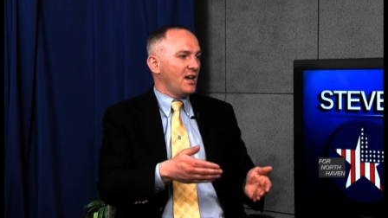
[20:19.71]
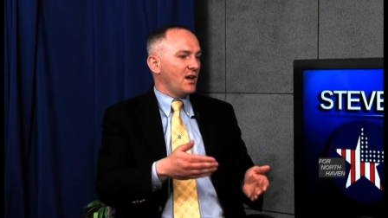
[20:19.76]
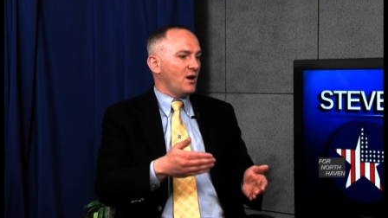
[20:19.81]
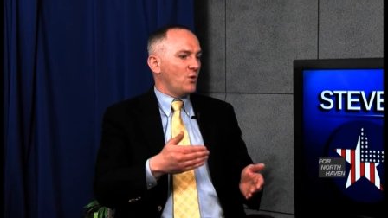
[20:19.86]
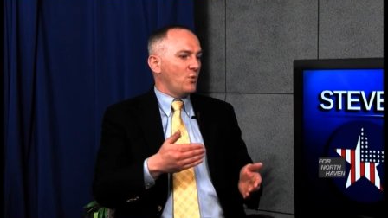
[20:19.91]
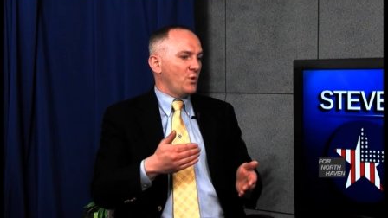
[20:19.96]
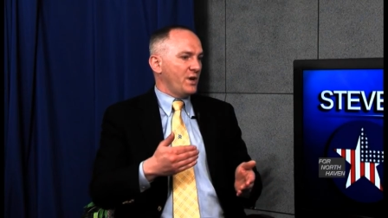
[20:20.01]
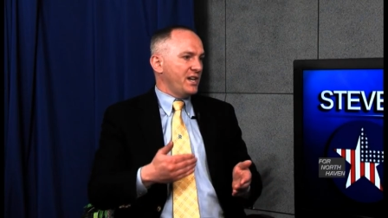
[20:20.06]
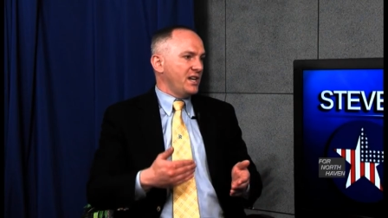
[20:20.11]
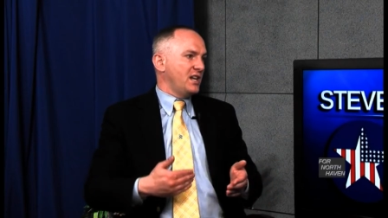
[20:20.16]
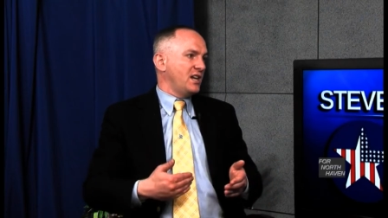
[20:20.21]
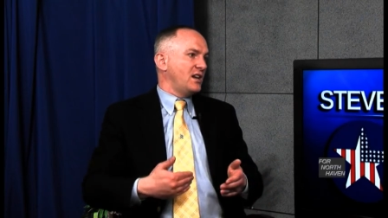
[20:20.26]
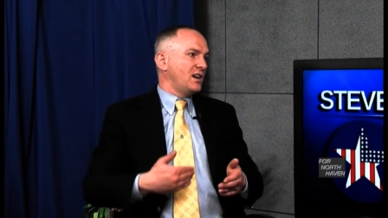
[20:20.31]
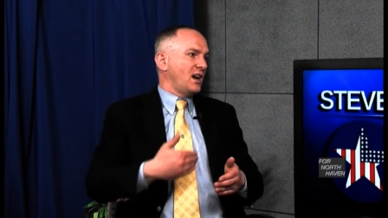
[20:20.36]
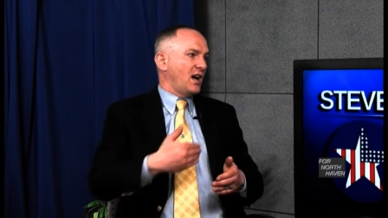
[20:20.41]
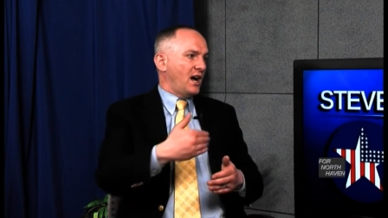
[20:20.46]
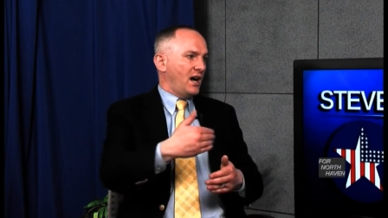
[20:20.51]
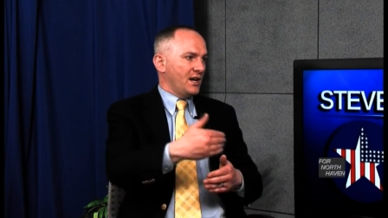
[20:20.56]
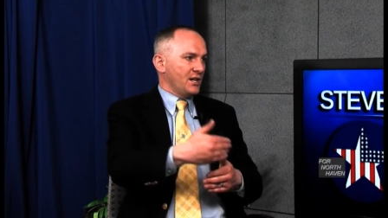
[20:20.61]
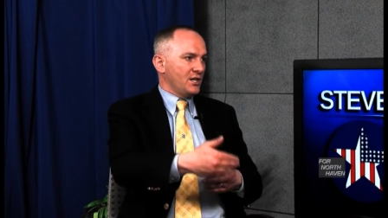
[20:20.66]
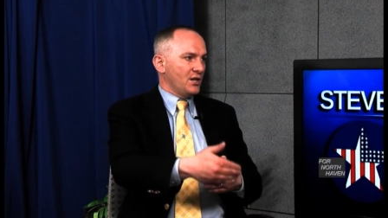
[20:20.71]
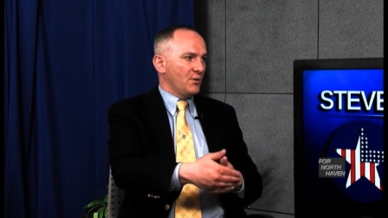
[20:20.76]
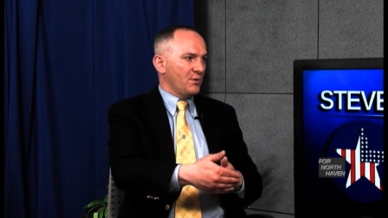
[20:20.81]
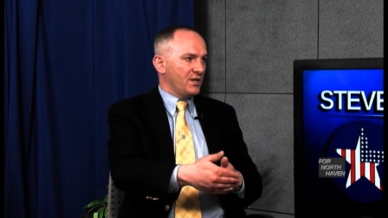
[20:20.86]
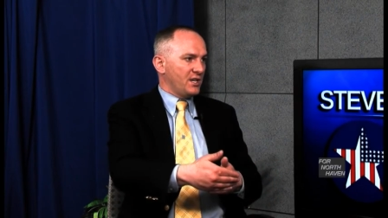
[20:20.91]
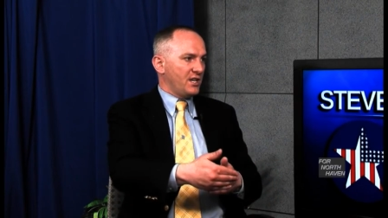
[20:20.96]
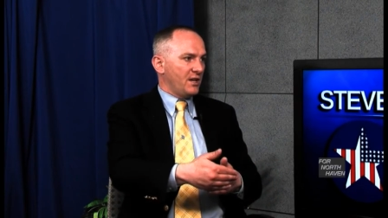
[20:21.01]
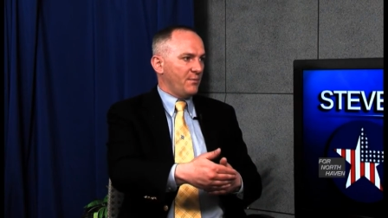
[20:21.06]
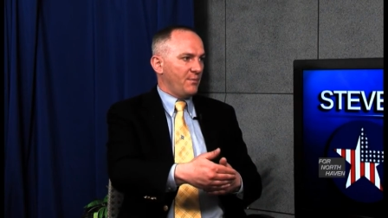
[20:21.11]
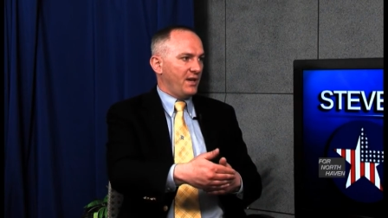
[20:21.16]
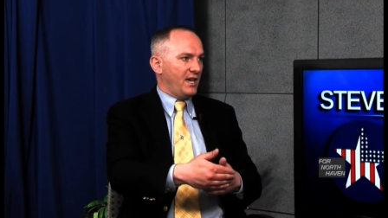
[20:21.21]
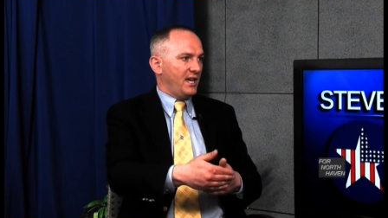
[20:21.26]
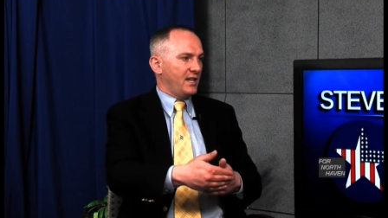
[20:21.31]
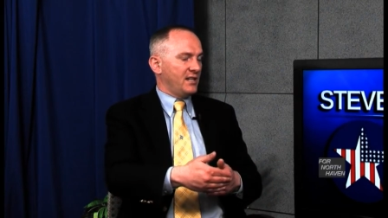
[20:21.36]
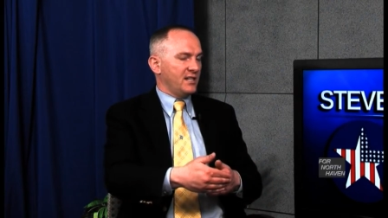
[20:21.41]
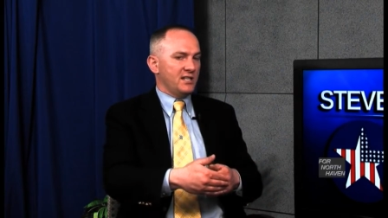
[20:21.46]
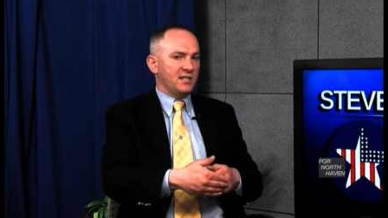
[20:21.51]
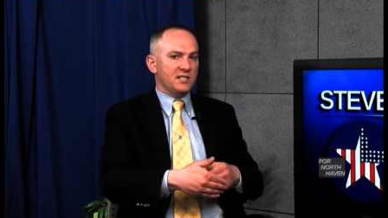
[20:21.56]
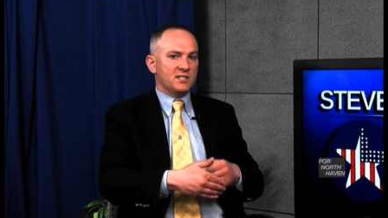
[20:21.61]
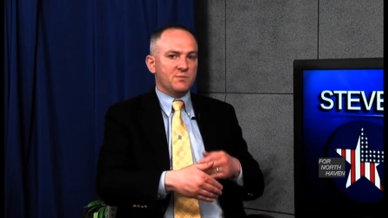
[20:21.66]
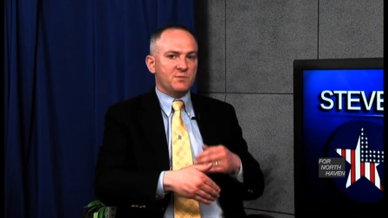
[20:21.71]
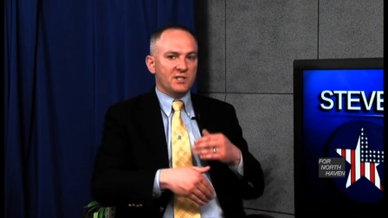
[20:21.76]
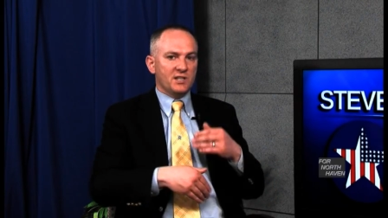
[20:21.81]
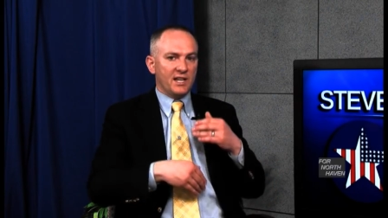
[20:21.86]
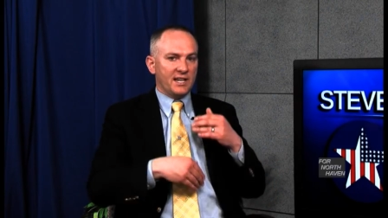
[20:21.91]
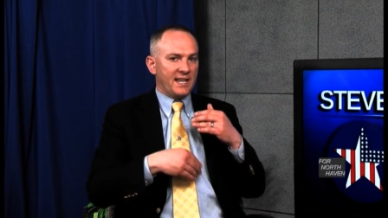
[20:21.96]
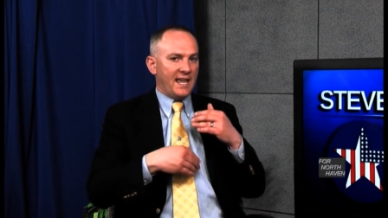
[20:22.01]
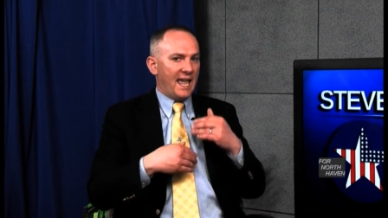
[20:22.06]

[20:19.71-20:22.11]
We need an ongoing campaign. It needs to be like